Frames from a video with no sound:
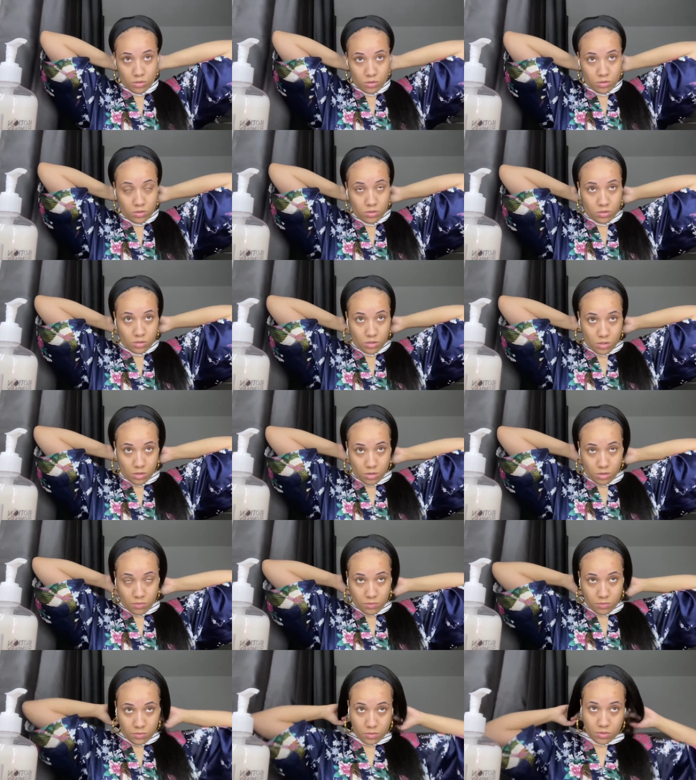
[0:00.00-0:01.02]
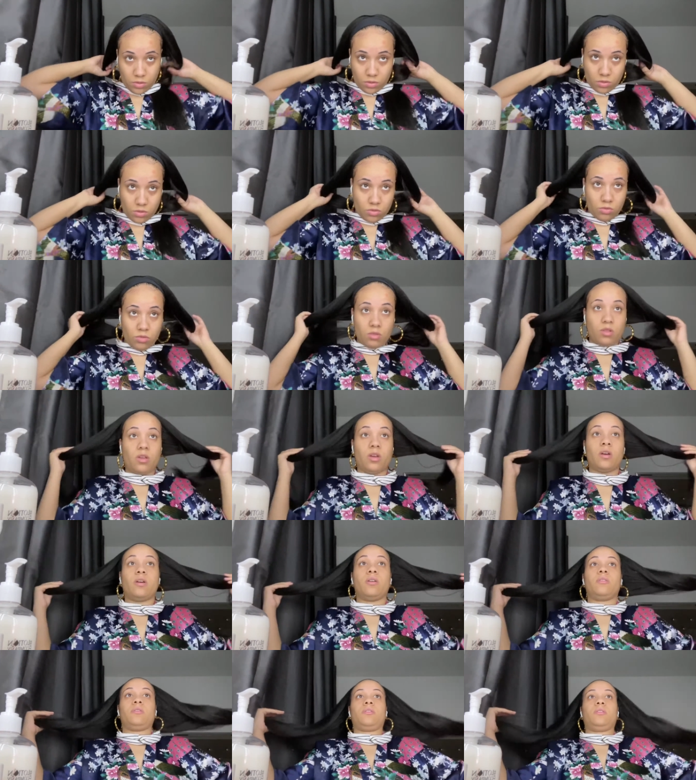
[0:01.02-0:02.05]
So, do
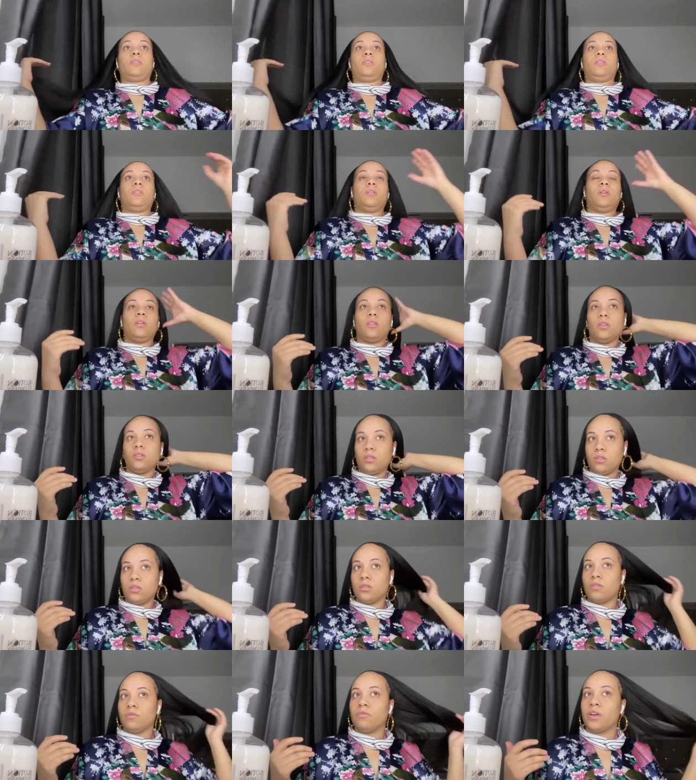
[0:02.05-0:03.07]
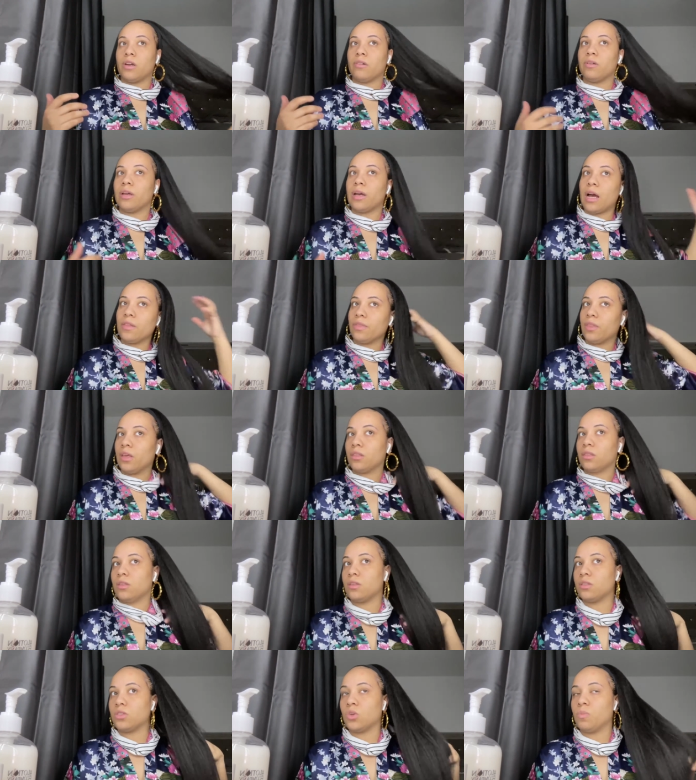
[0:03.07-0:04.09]
that. This is a very, I think
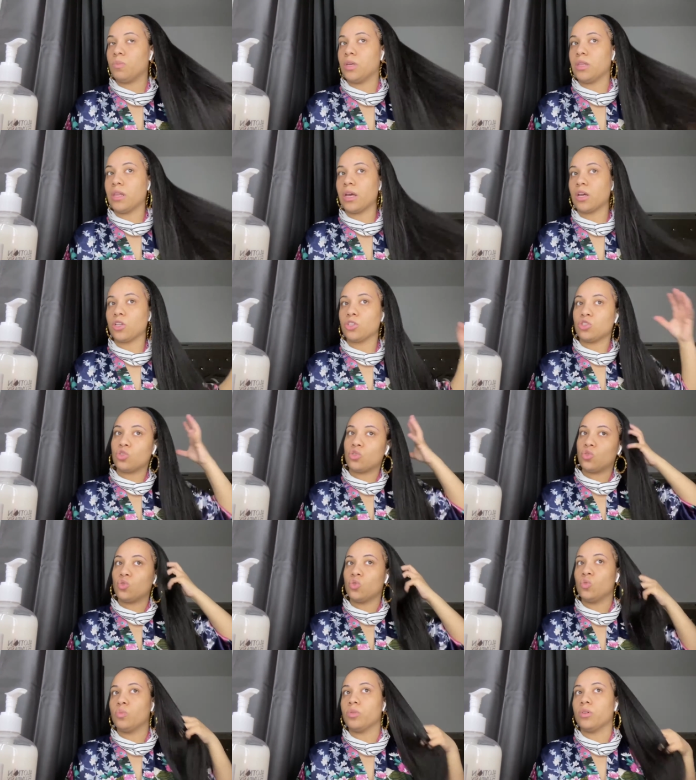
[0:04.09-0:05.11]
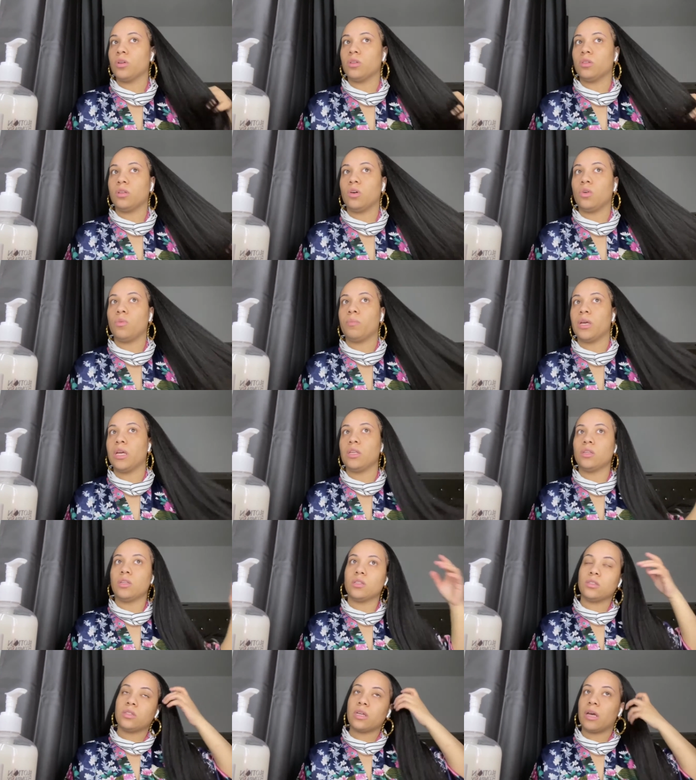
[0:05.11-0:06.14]
this will be like a super low
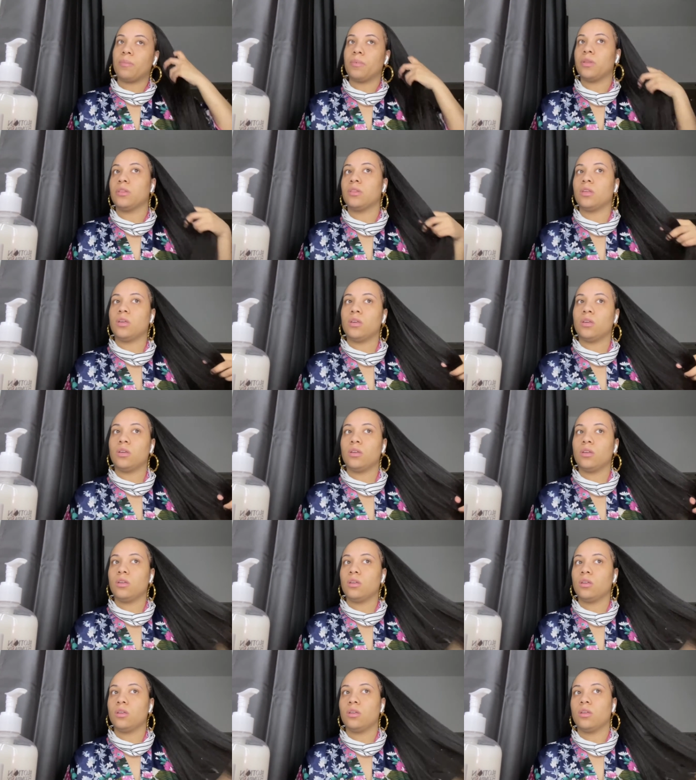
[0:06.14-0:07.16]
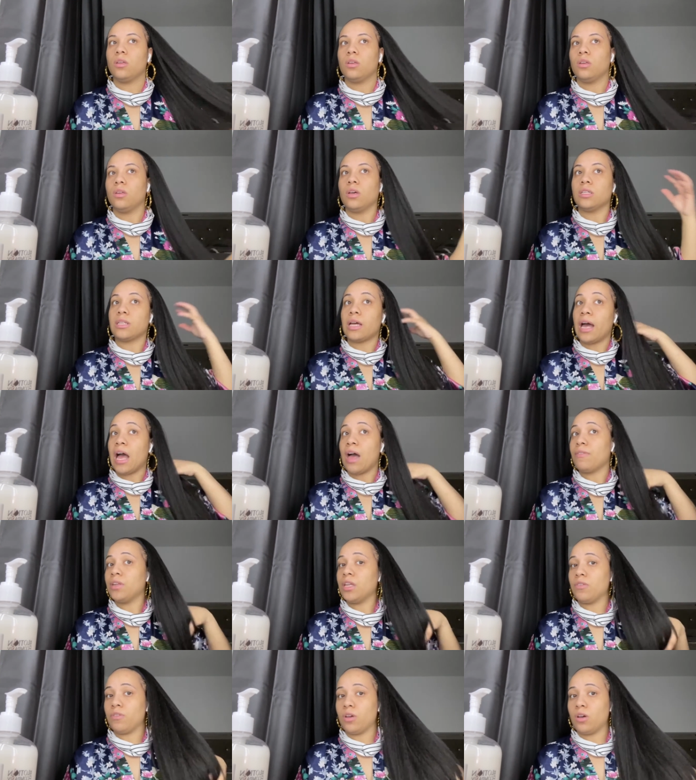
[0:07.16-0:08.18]
maintenance type of thing. Because I haven't
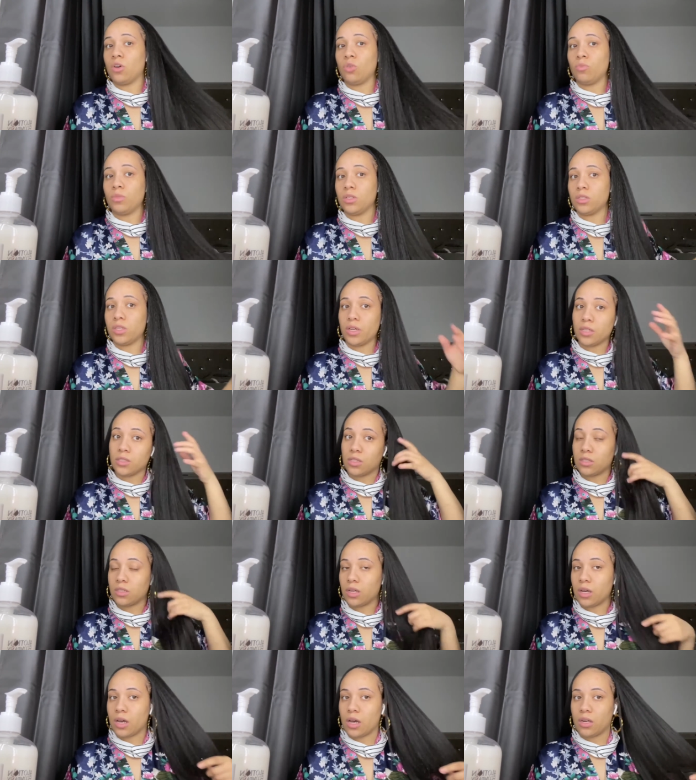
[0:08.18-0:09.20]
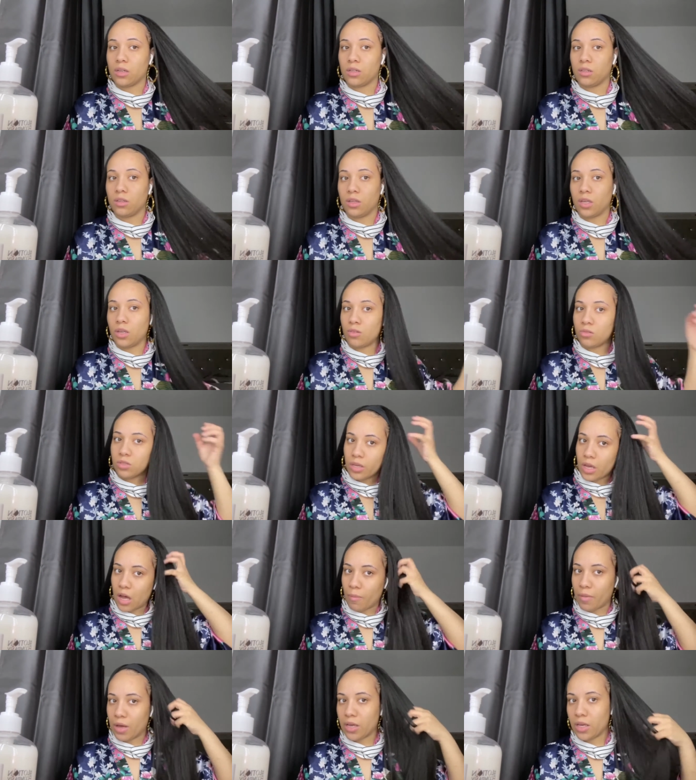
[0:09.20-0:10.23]
even combed this hair since I got it. And you see
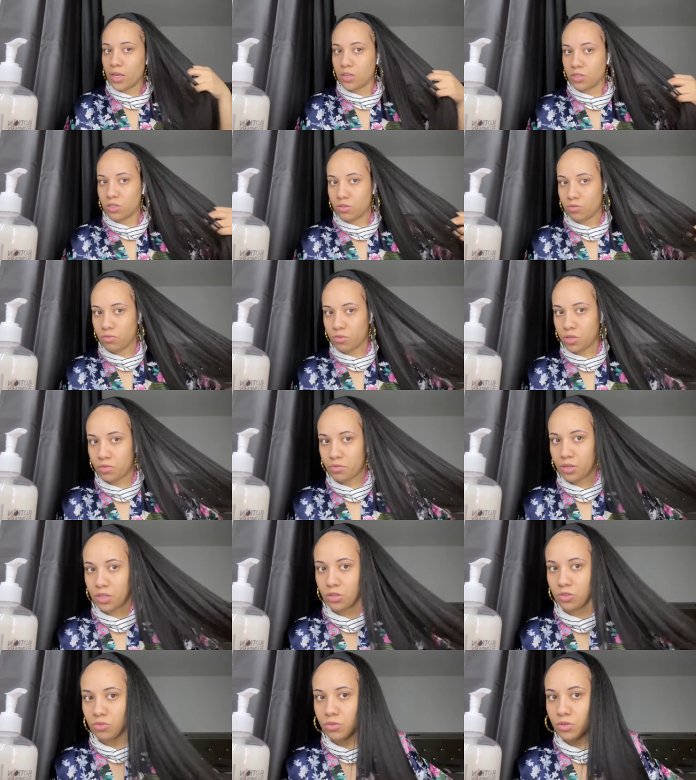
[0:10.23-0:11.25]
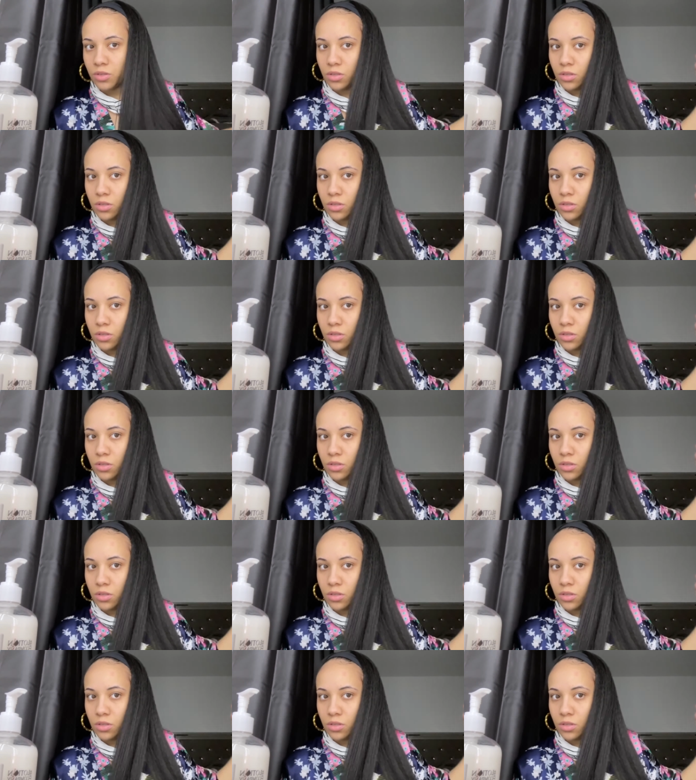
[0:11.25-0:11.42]
how my hands just run right through it?